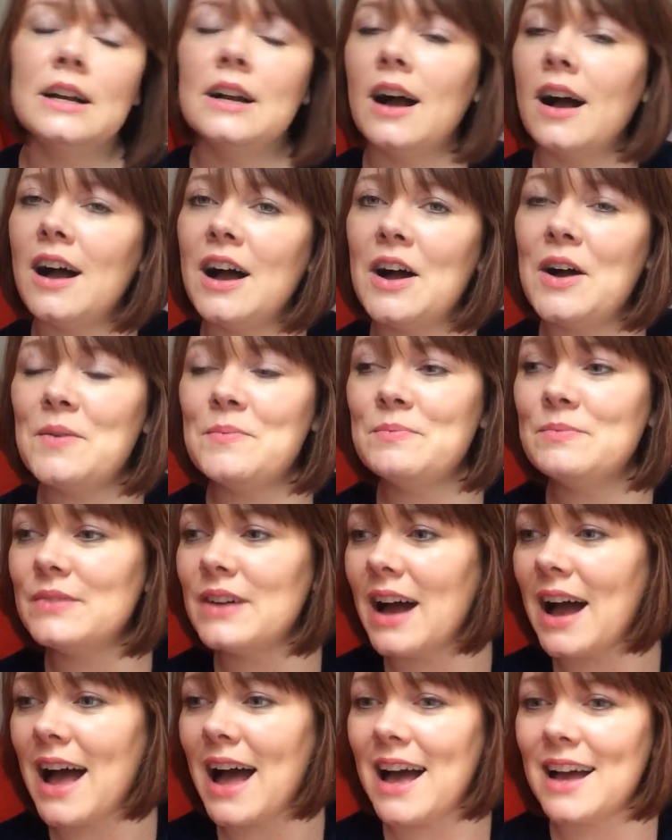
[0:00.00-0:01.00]

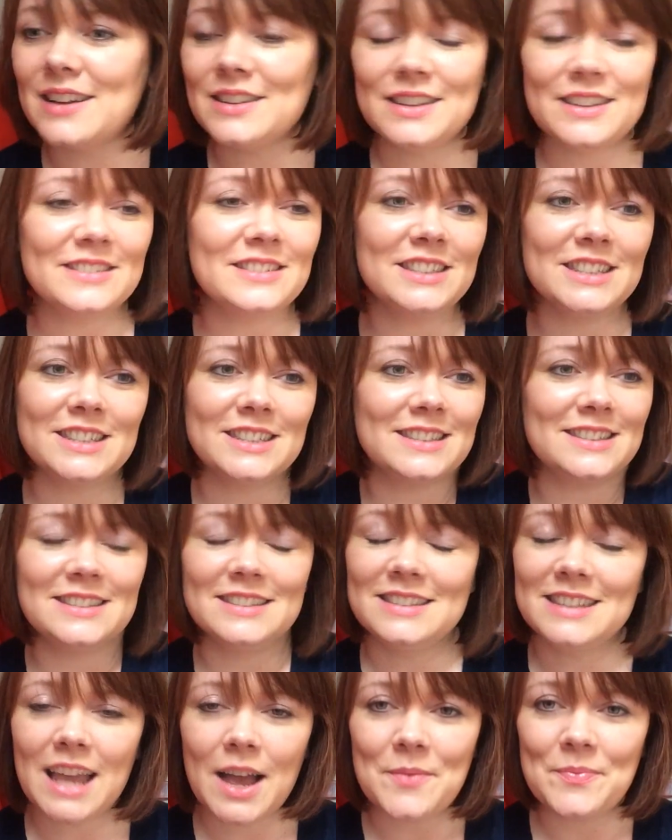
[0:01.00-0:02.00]

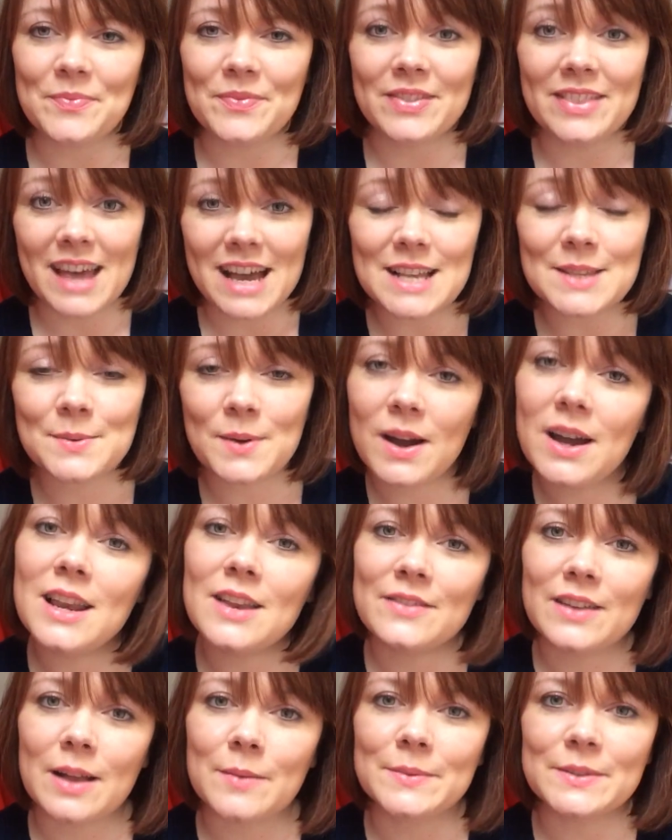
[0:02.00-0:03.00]
That's why I
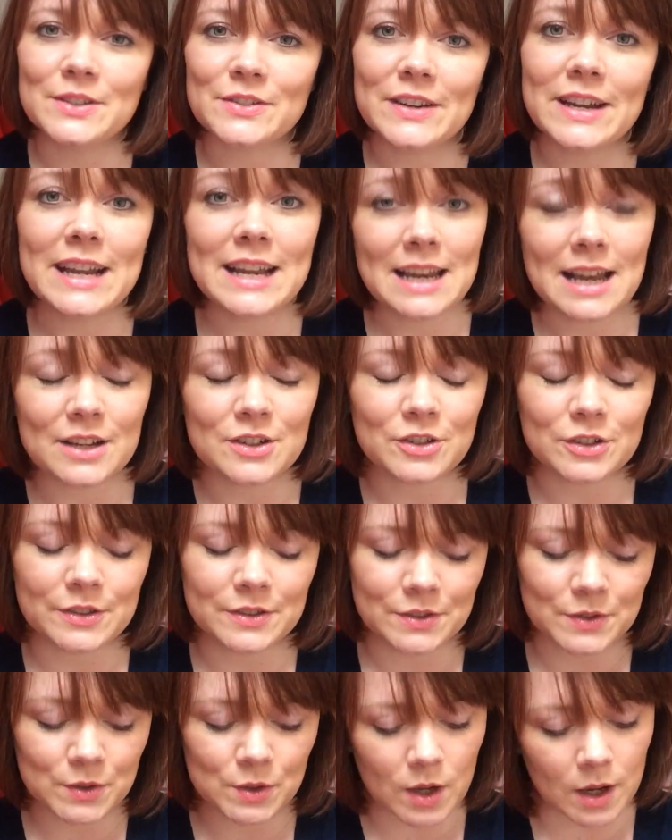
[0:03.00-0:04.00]
love chemistry,
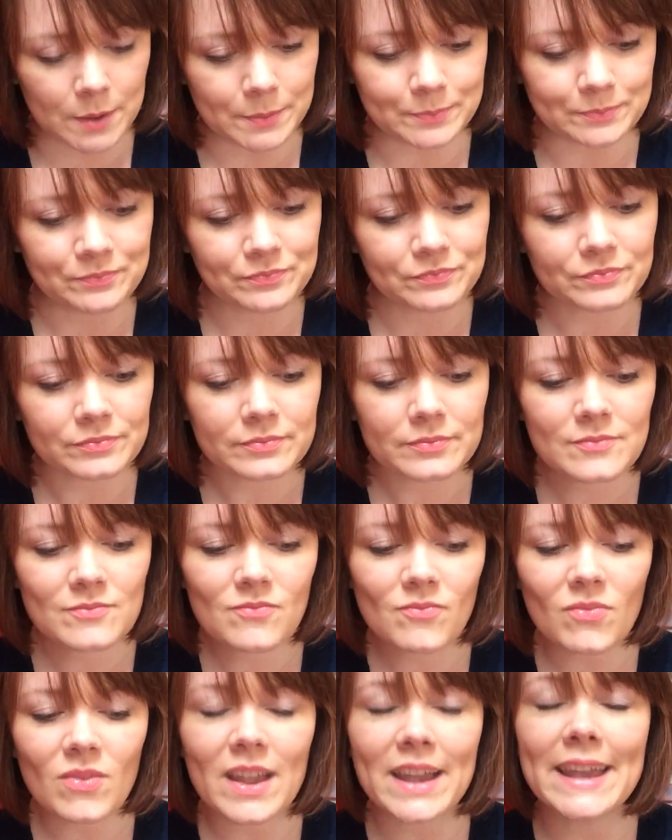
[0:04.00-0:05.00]
electrons. So,
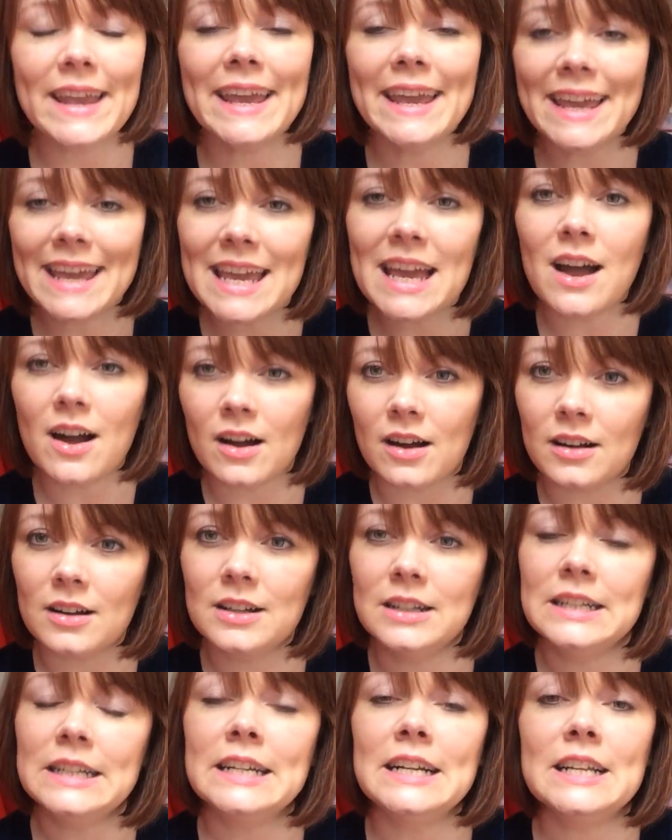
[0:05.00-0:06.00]
here
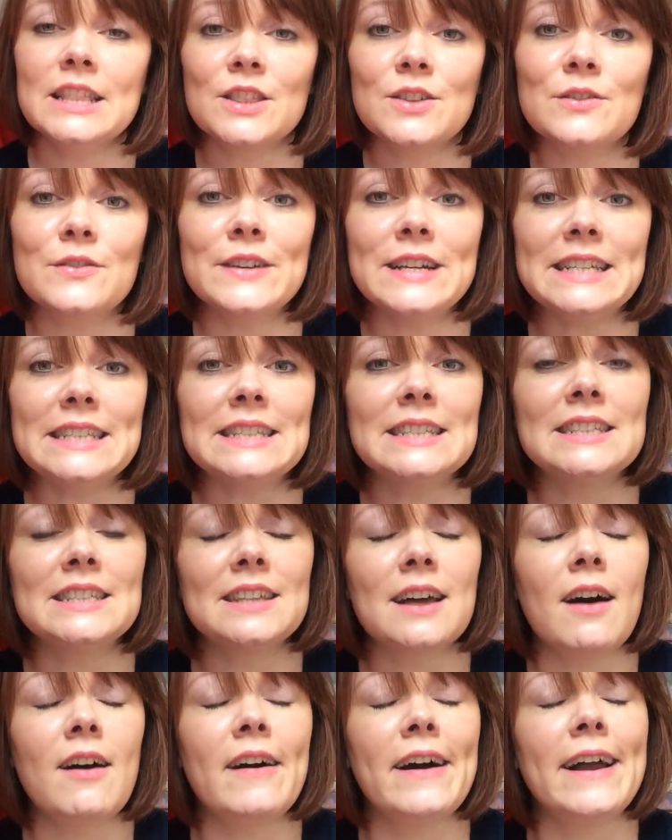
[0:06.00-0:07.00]
are the
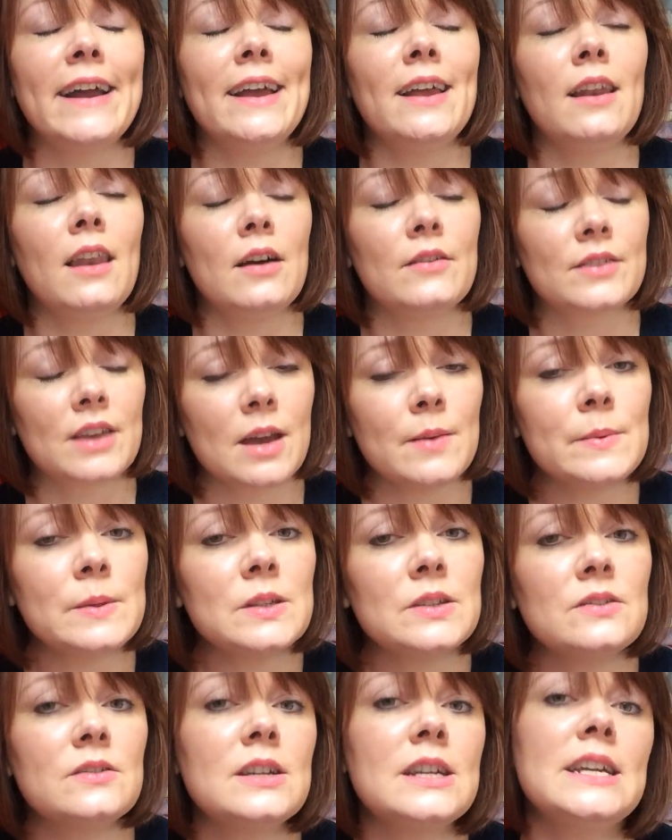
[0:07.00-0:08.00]
reasons I love
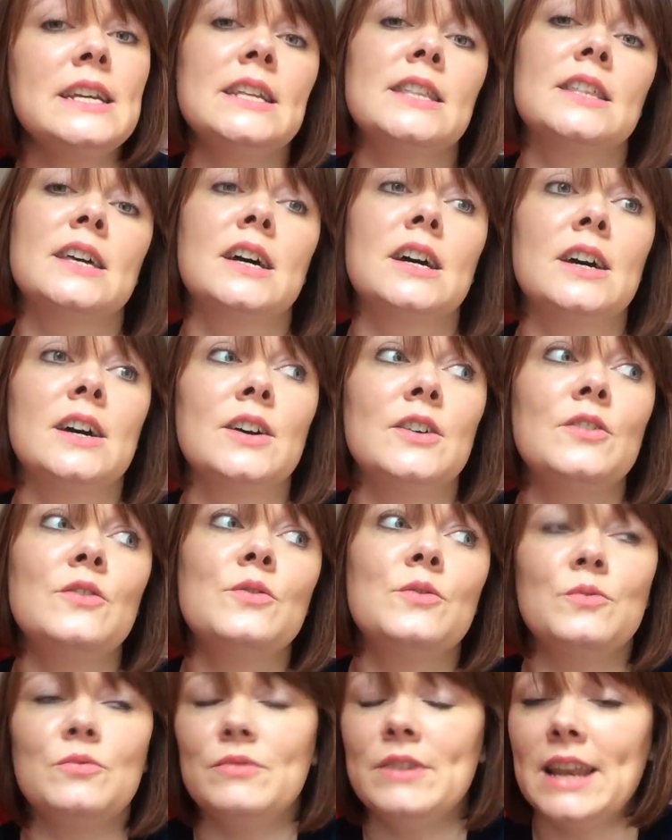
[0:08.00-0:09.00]
chemistry, the
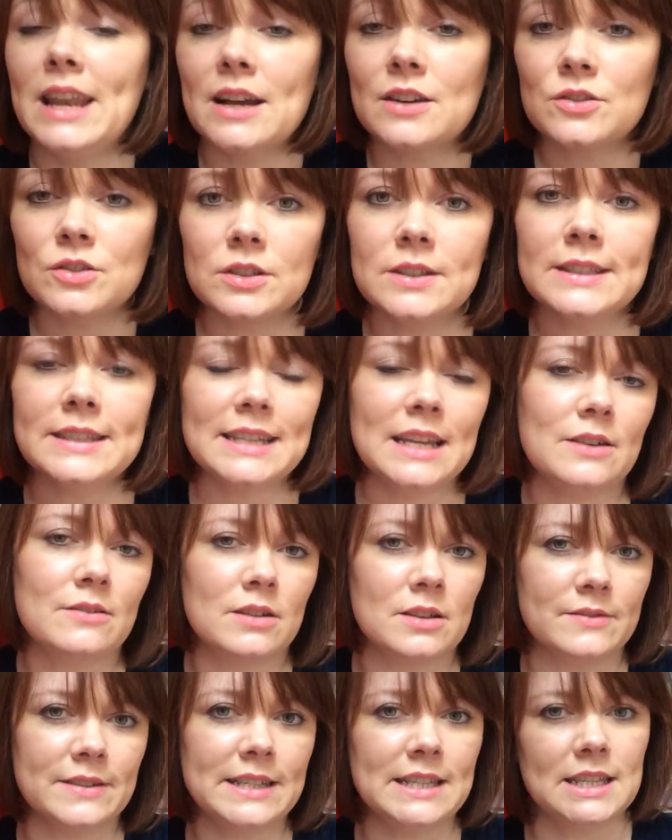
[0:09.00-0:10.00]
electrons. Here
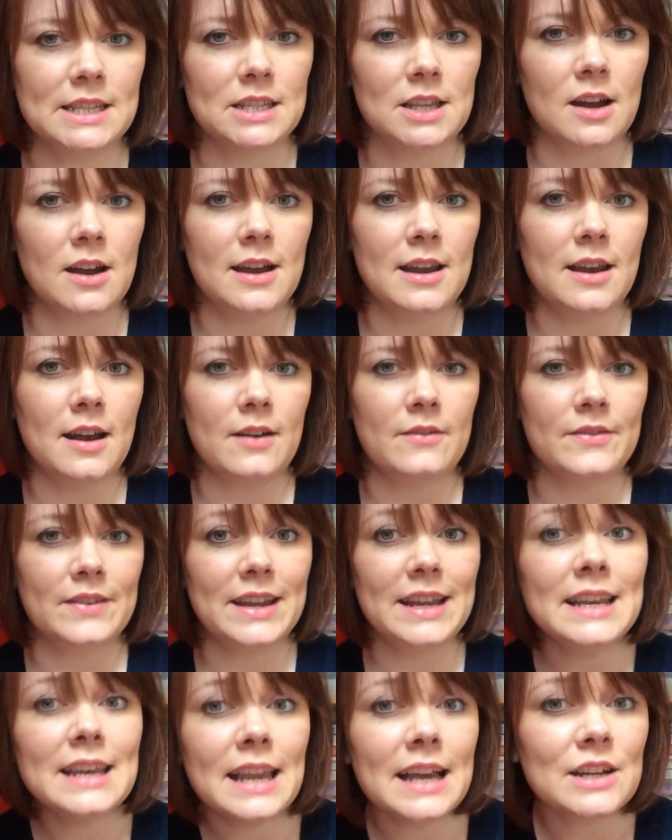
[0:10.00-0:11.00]
are the reasons I love
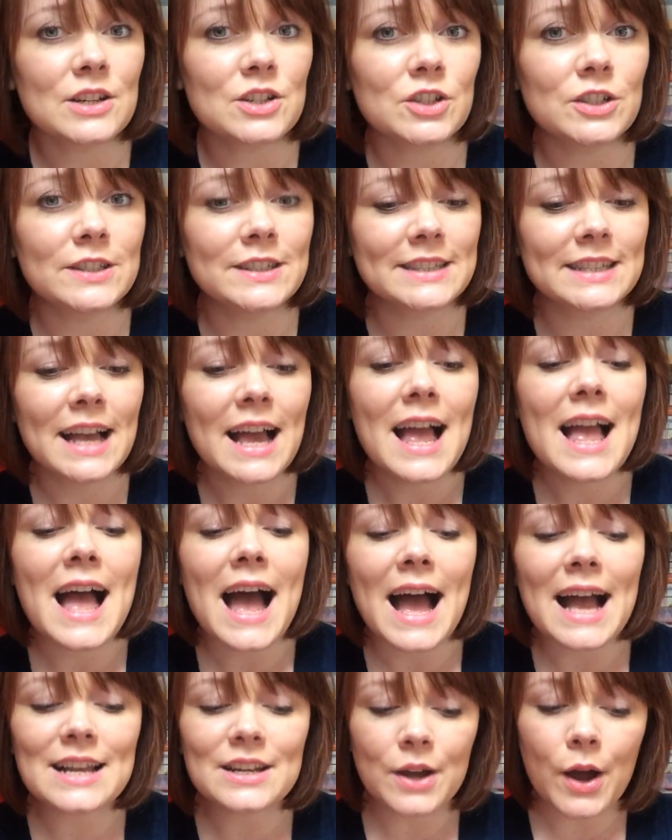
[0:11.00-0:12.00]
electrons.
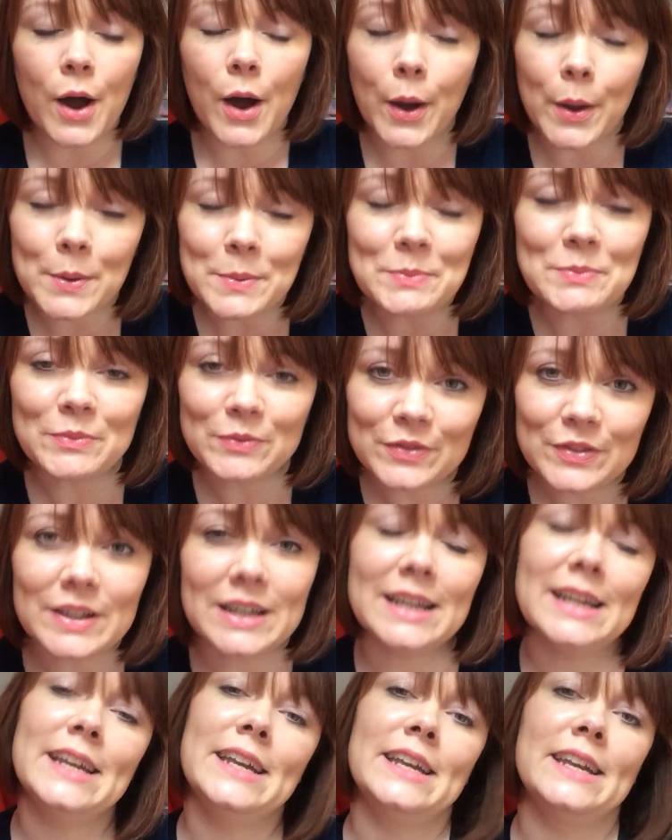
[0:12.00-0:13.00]
And
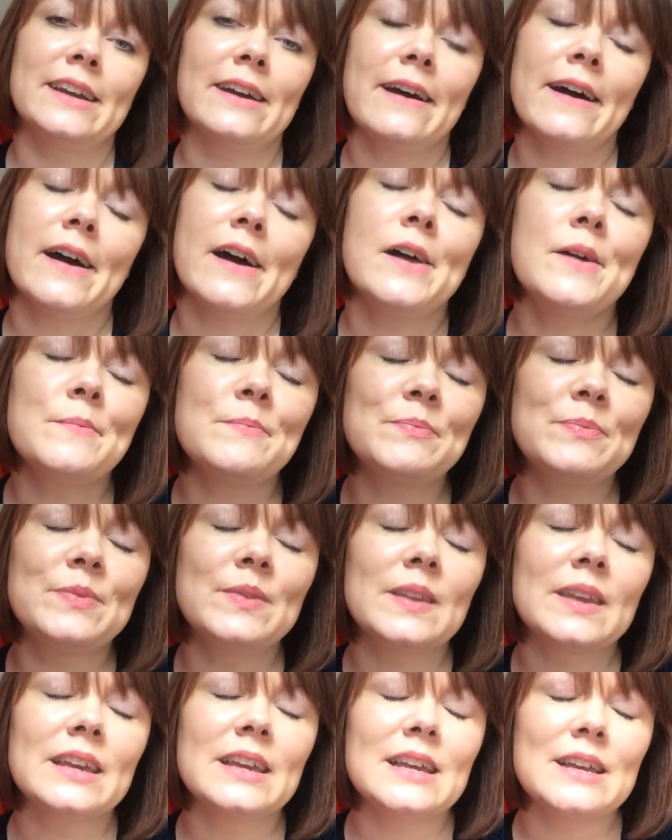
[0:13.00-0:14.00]
hopefully,
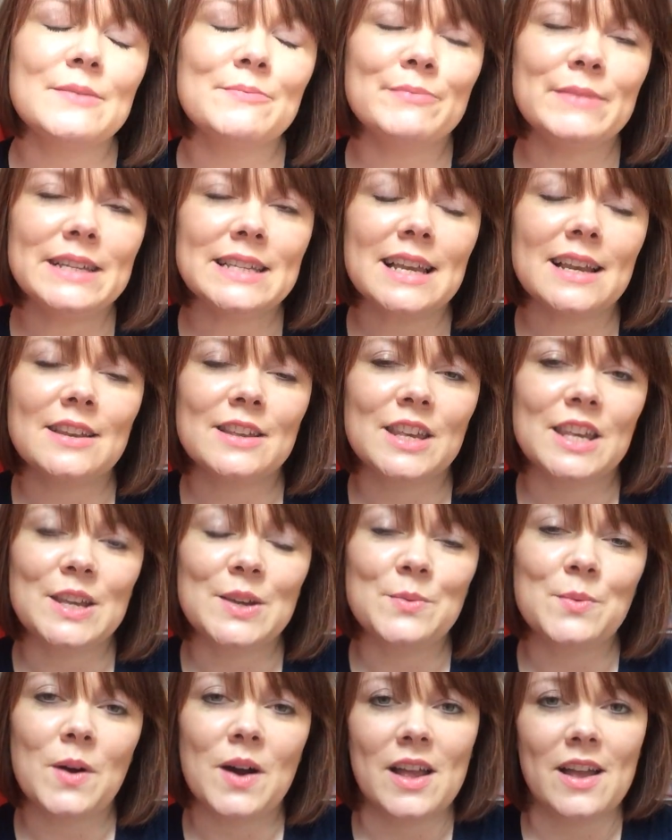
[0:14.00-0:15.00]
me telling
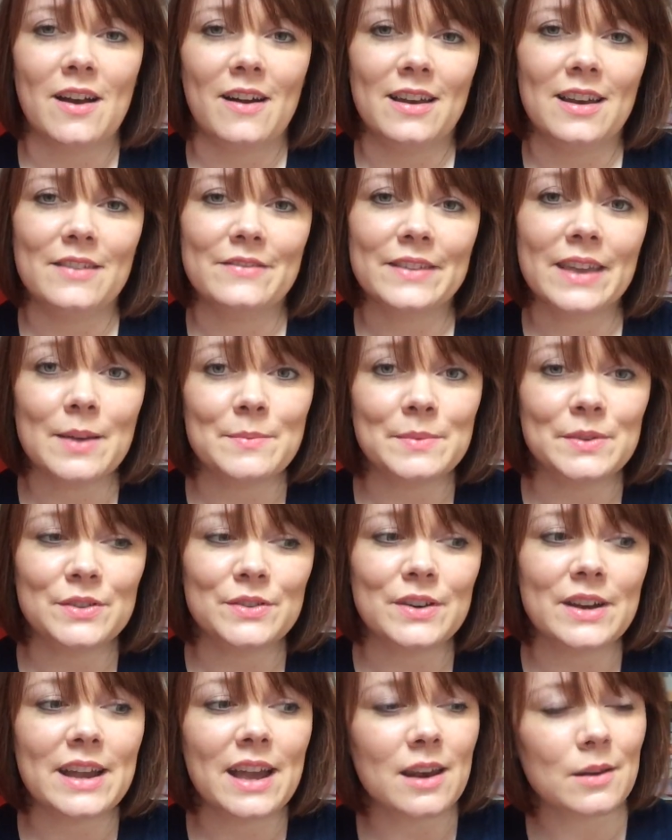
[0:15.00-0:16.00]
you why I love
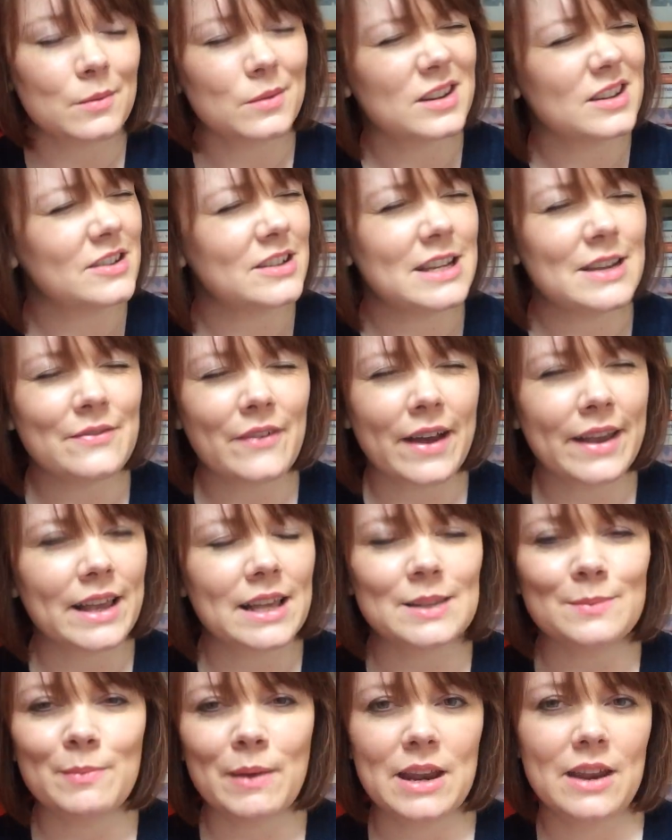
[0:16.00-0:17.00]
chemistry, and I'm sure if I can
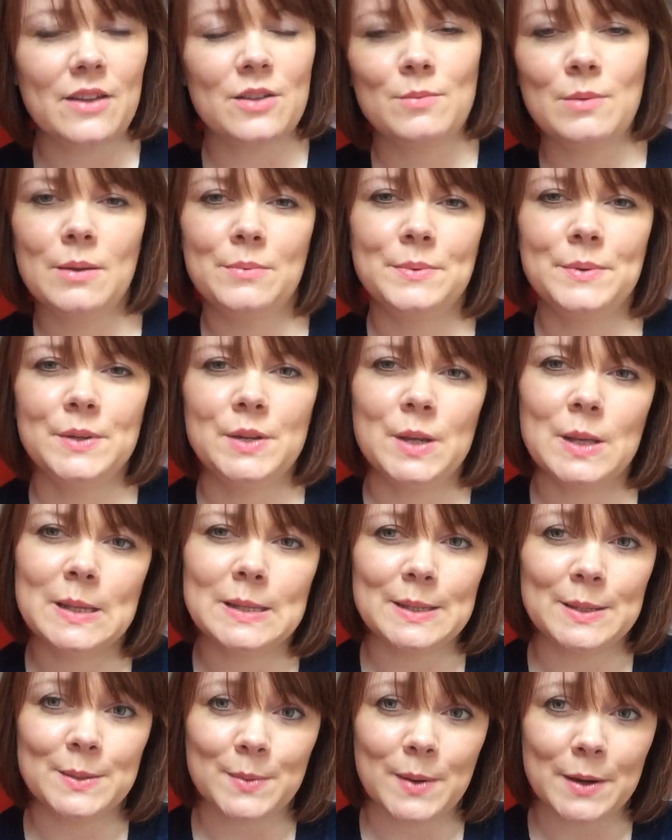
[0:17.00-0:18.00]
get as many other people to do
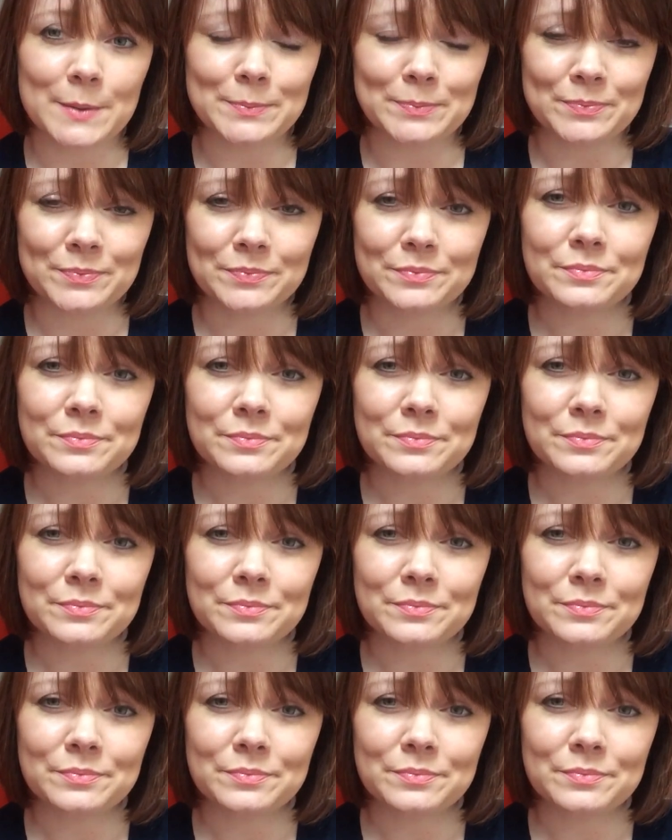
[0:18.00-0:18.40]
this as well,